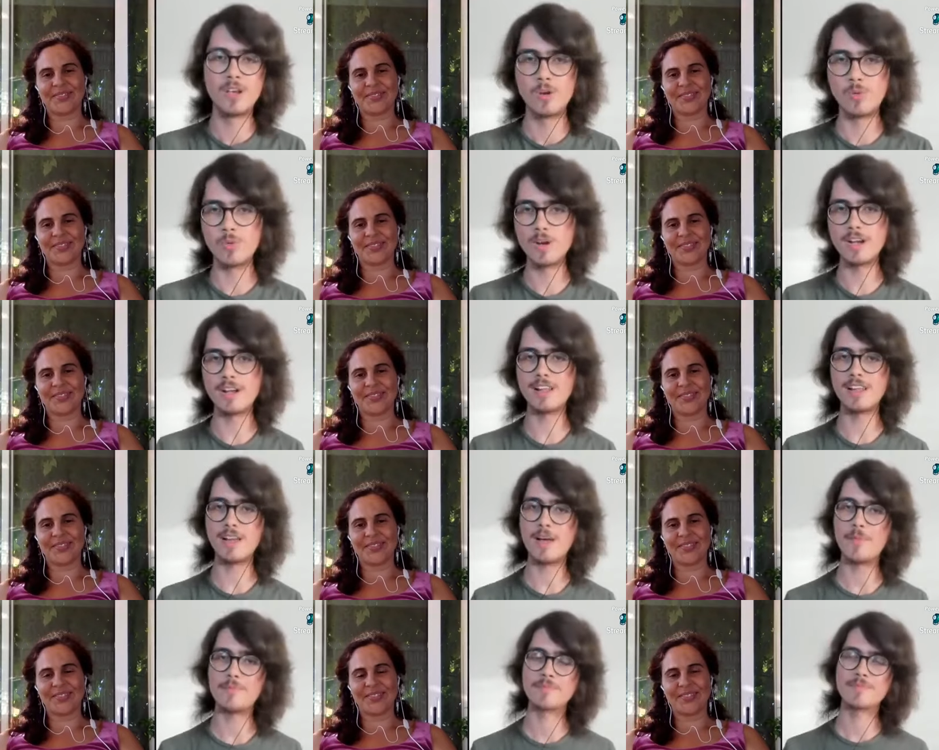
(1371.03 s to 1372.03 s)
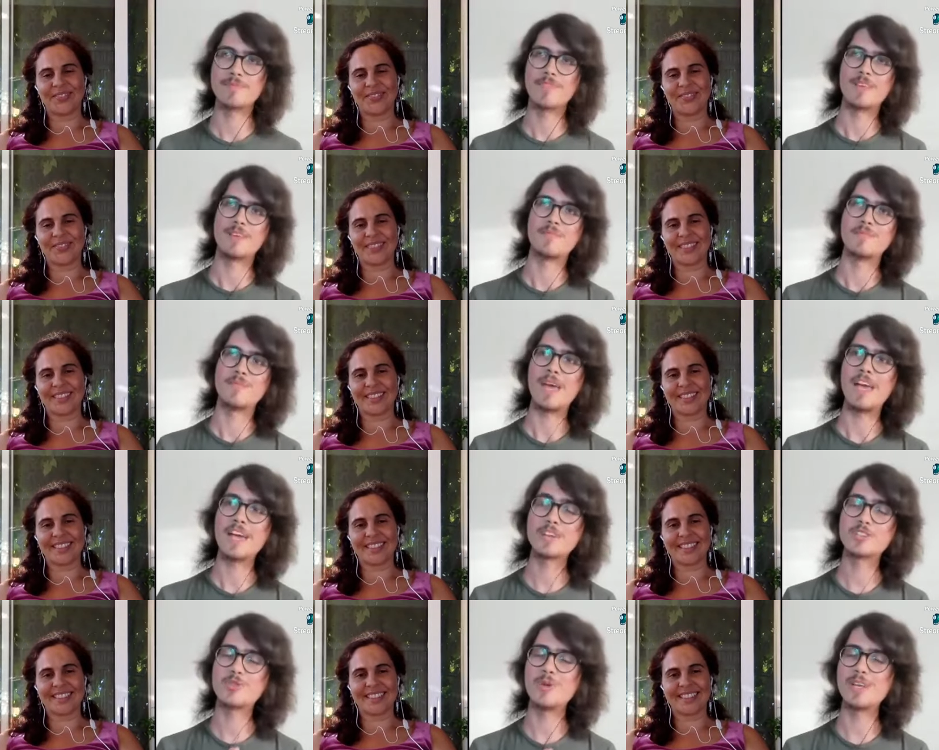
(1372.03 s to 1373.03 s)
Speaker 1: Well,
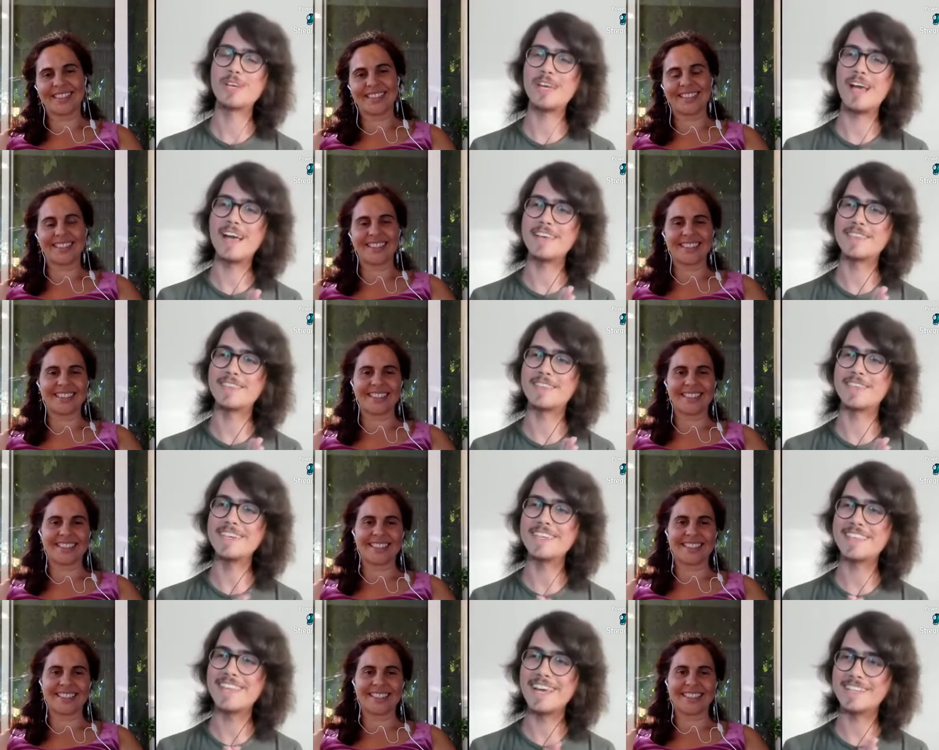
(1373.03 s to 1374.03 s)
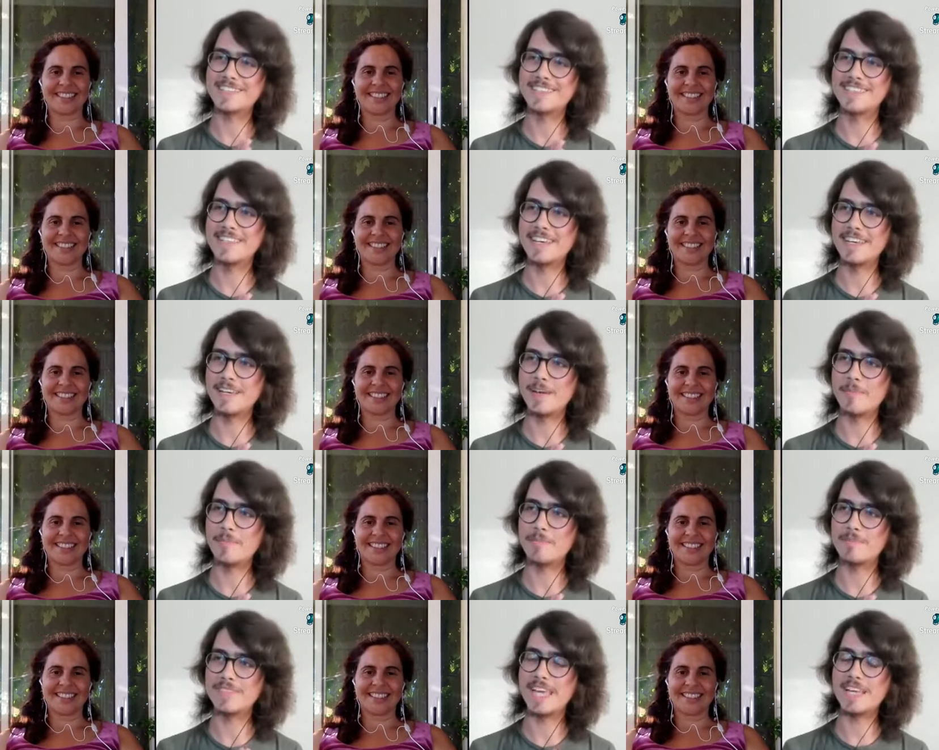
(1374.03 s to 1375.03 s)
actually, I think that's
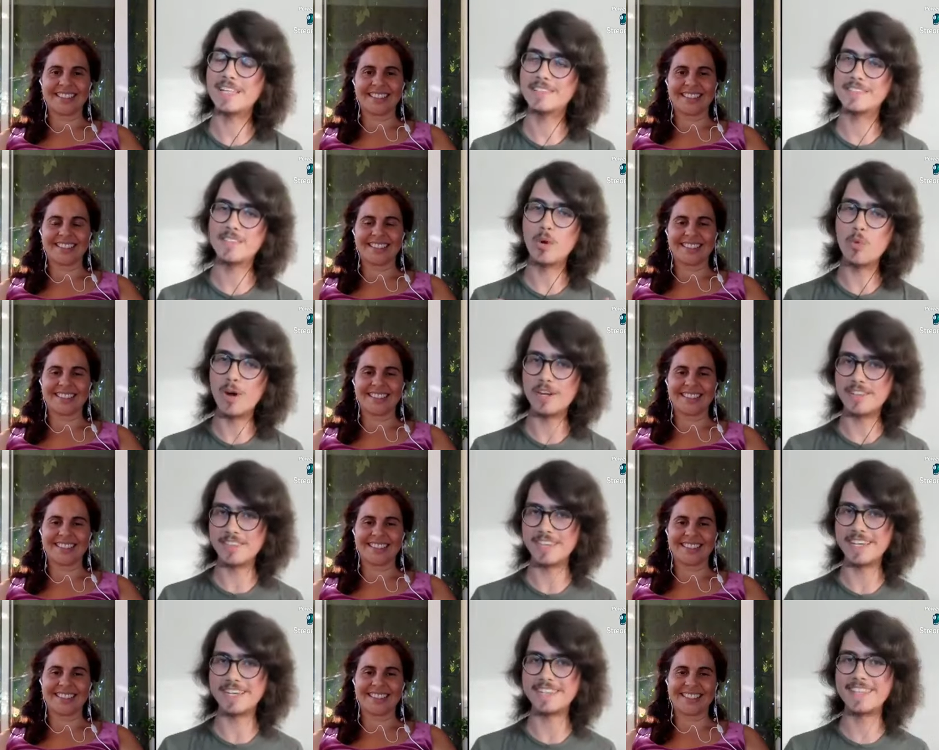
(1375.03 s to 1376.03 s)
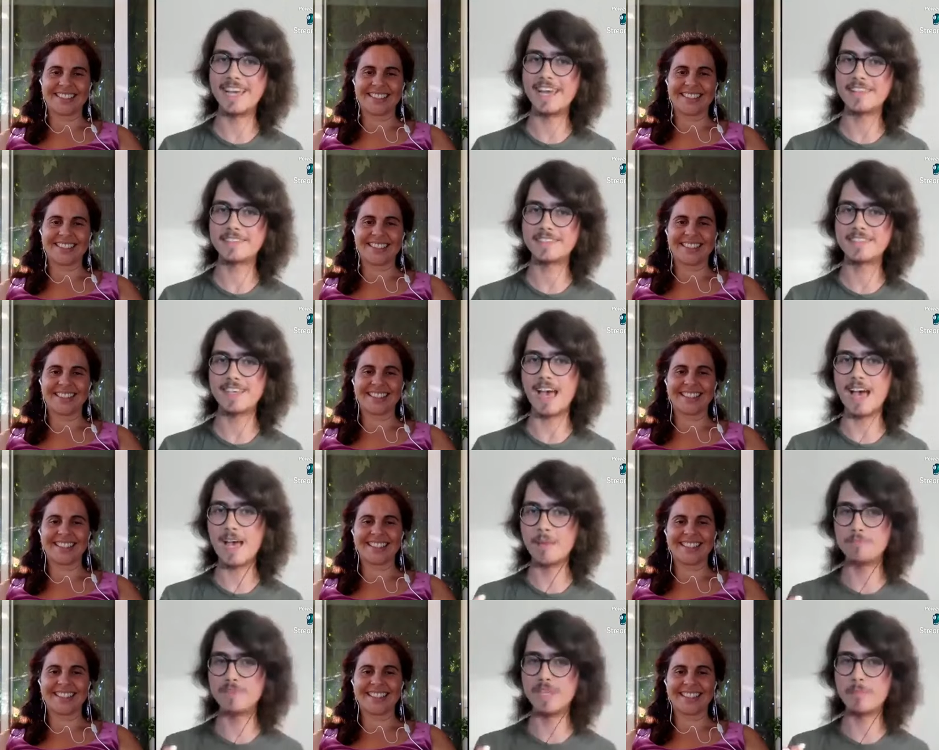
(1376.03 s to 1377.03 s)
the one thing that
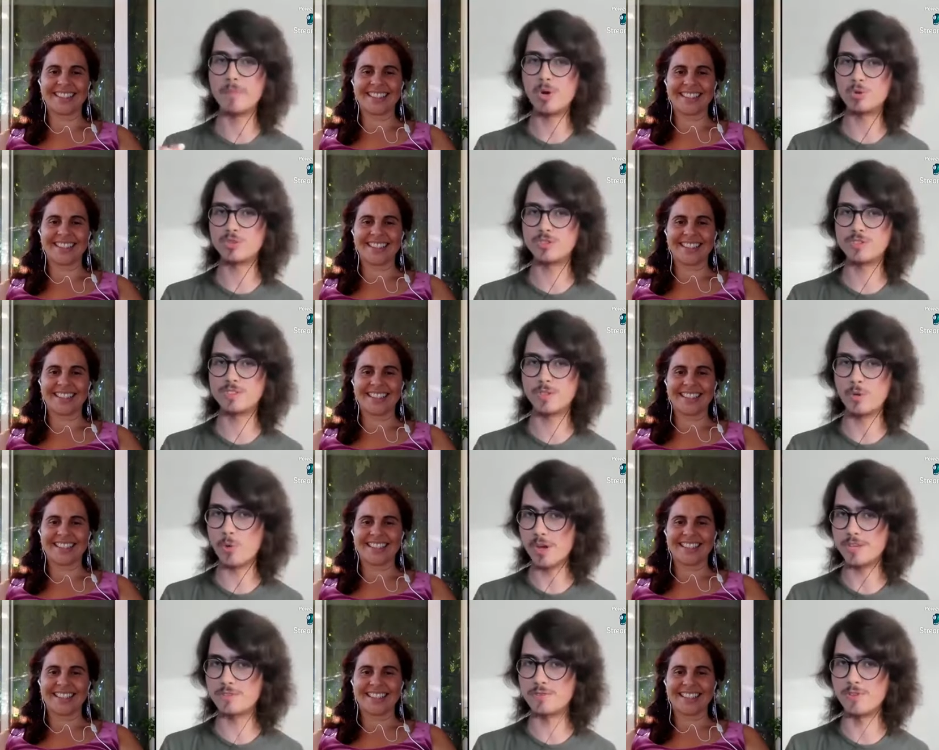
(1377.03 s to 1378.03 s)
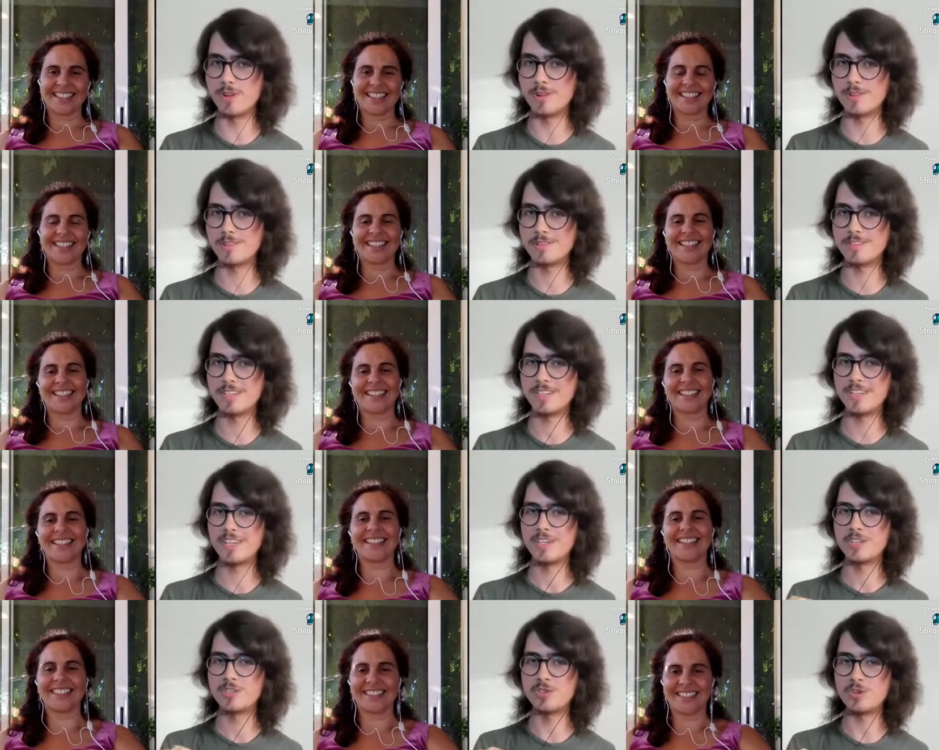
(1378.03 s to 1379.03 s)
I'm the most grateful
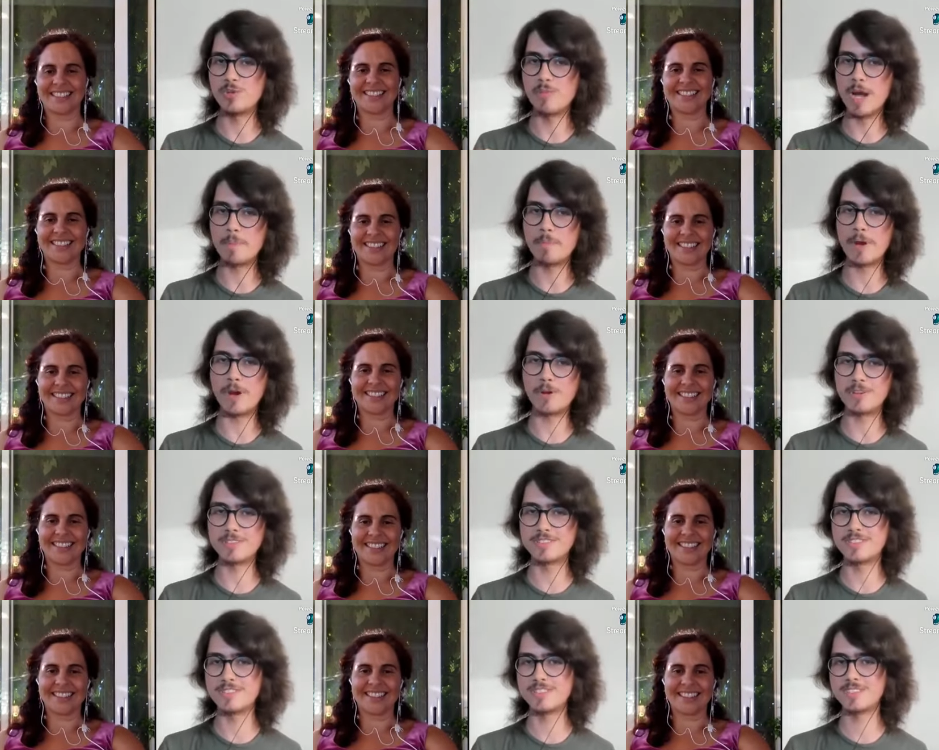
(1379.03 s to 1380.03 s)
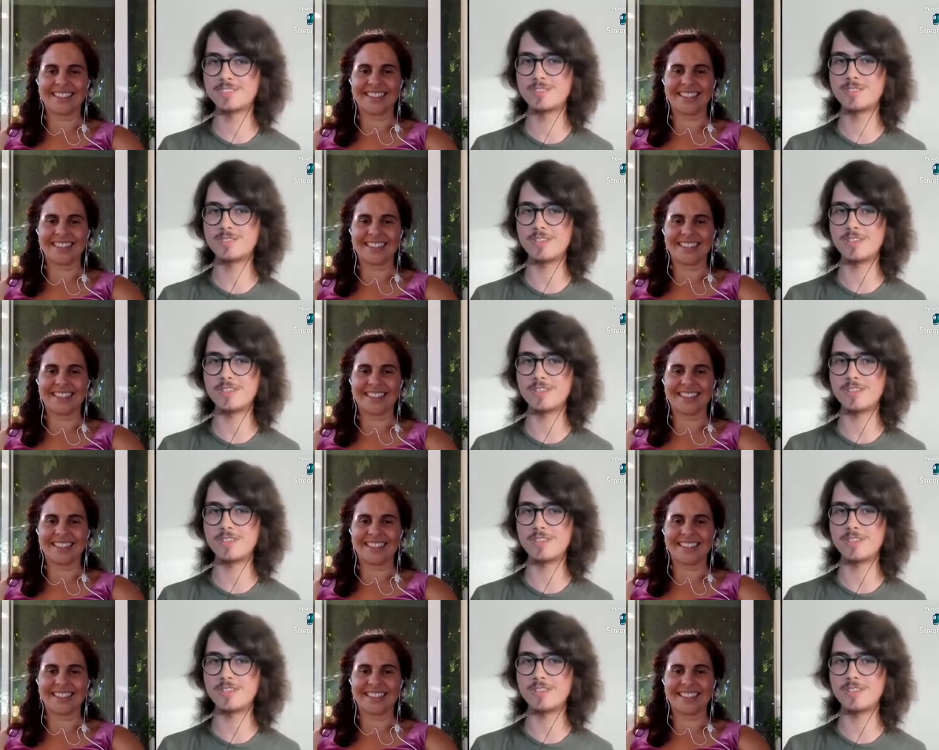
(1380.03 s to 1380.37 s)
to my parents